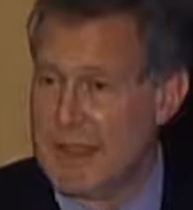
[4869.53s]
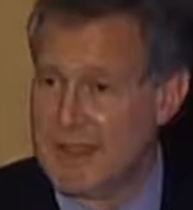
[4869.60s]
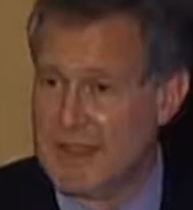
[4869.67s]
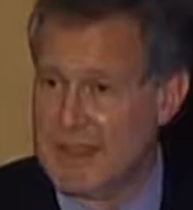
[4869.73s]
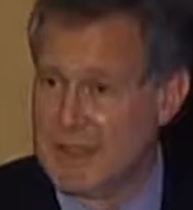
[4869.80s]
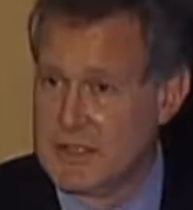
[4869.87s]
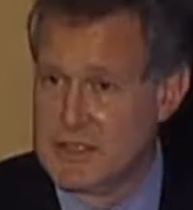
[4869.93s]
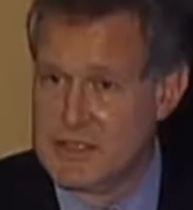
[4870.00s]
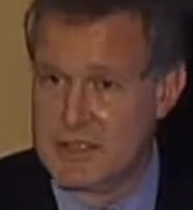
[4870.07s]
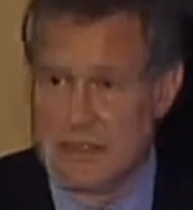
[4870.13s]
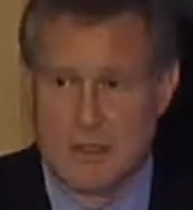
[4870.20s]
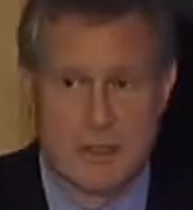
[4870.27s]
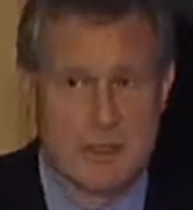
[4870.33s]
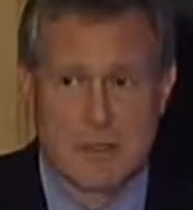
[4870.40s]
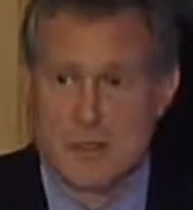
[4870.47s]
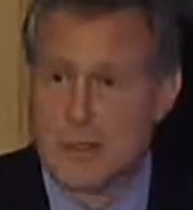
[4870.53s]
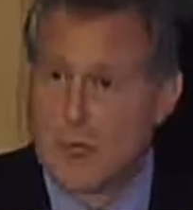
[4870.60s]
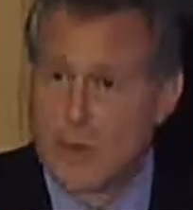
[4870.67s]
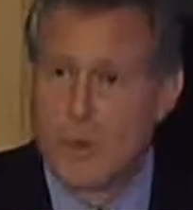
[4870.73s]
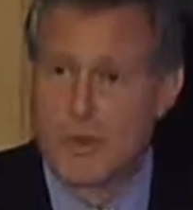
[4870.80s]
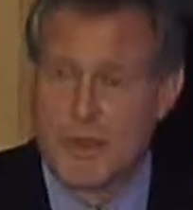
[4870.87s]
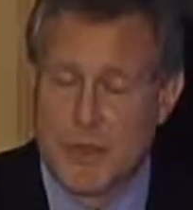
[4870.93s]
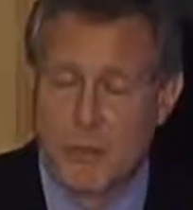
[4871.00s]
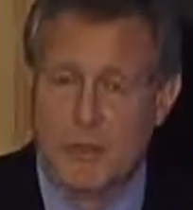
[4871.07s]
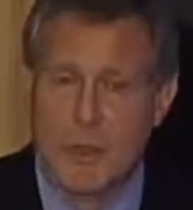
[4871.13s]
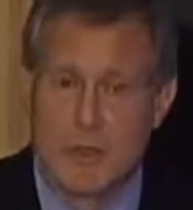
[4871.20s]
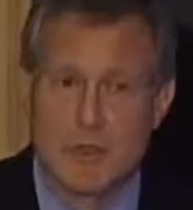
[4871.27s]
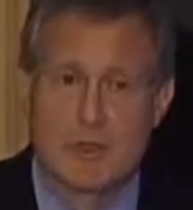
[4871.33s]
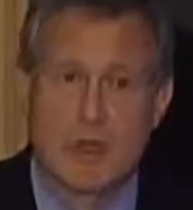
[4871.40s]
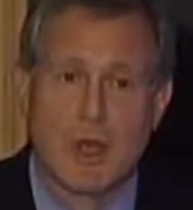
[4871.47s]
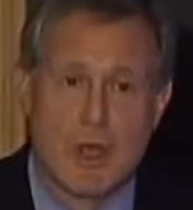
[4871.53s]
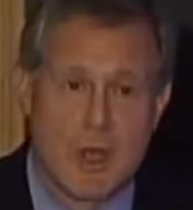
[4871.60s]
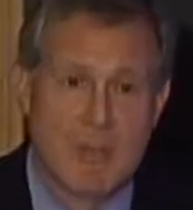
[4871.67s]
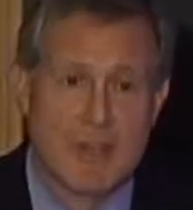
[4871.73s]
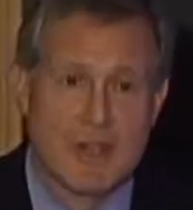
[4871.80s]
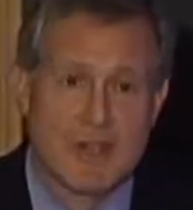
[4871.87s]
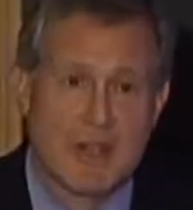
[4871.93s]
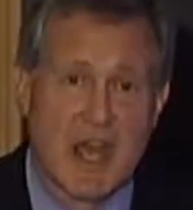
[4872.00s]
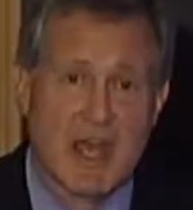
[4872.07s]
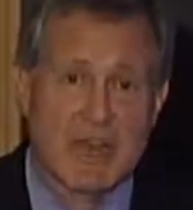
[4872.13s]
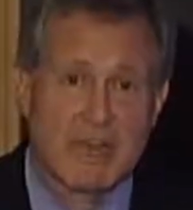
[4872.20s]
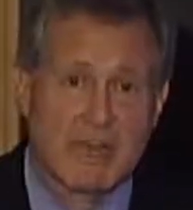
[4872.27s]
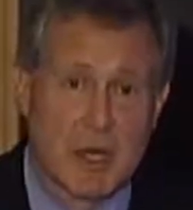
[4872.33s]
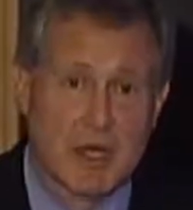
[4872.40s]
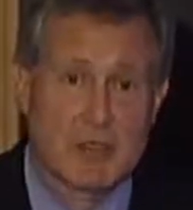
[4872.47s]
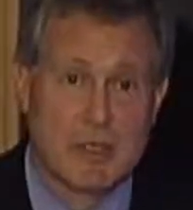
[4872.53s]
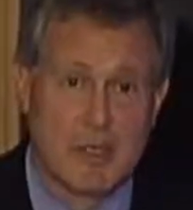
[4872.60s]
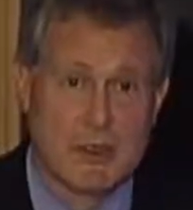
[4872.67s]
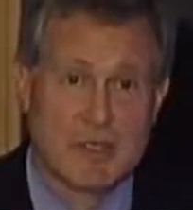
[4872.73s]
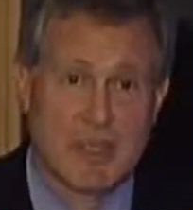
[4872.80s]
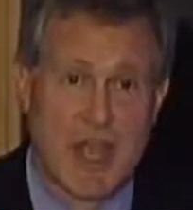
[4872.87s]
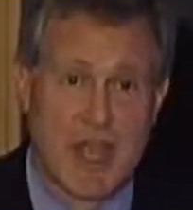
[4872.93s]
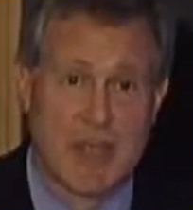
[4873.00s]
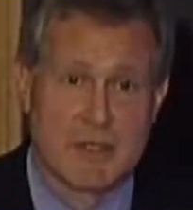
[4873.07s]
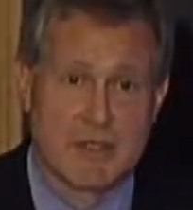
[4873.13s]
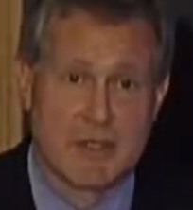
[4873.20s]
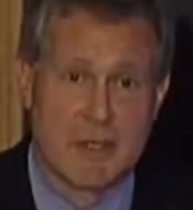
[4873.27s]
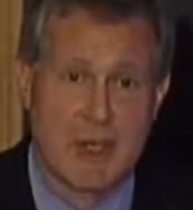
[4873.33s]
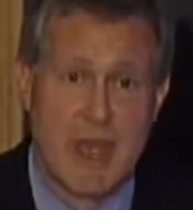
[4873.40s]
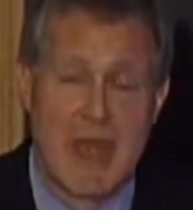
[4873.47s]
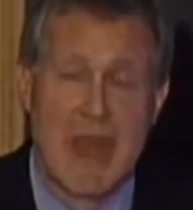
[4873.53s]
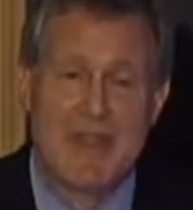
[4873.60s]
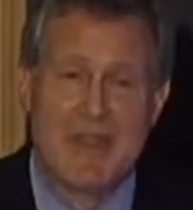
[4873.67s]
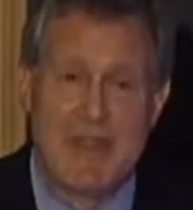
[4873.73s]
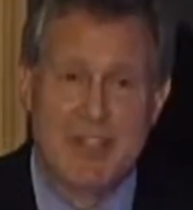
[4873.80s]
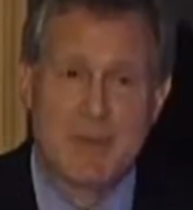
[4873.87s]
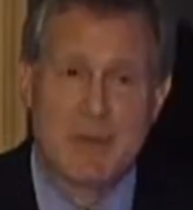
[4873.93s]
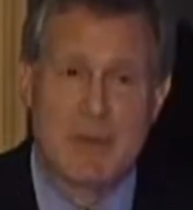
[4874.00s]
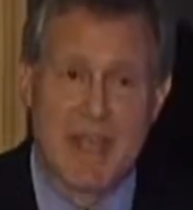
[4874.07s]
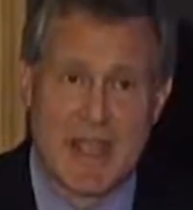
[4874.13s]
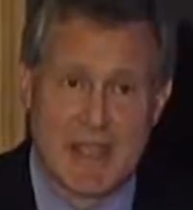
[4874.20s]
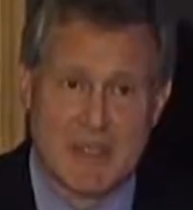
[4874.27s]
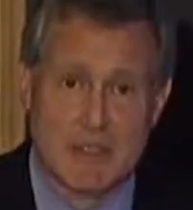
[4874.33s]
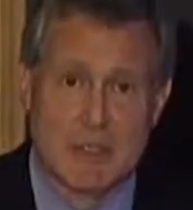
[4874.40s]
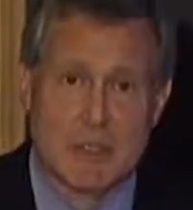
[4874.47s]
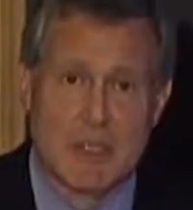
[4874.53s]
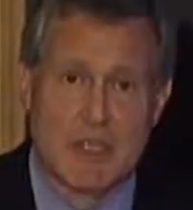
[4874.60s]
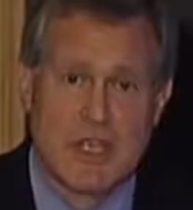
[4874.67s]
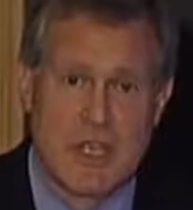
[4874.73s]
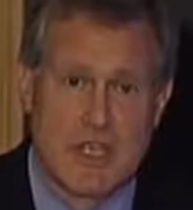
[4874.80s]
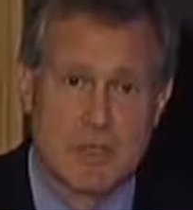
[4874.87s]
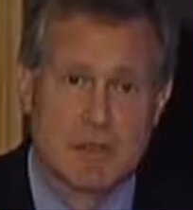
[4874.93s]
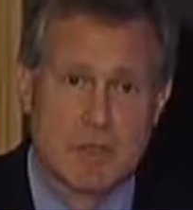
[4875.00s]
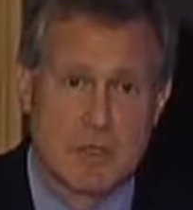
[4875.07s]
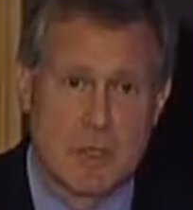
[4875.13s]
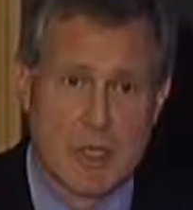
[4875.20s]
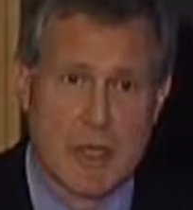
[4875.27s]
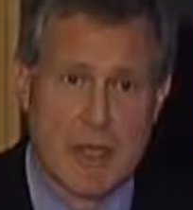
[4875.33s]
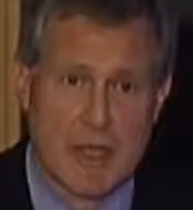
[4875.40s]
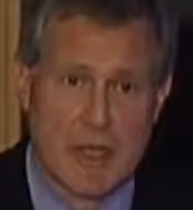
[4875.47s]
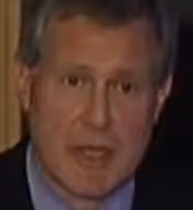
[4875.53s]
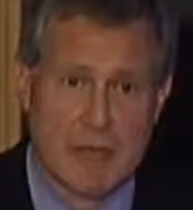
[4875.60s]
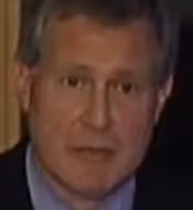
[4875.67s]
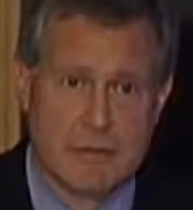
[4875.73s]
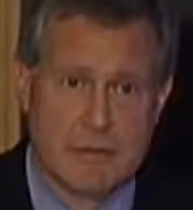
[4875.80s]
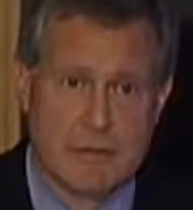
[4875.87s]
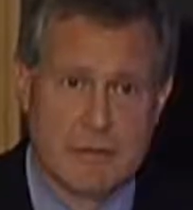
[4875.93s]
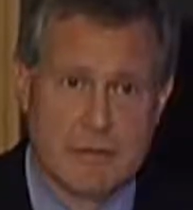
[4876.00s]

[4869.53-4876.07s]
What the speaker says: bad things, no, what they're really talking about is high fructose diets. And that's what Ansel Keys was looking at.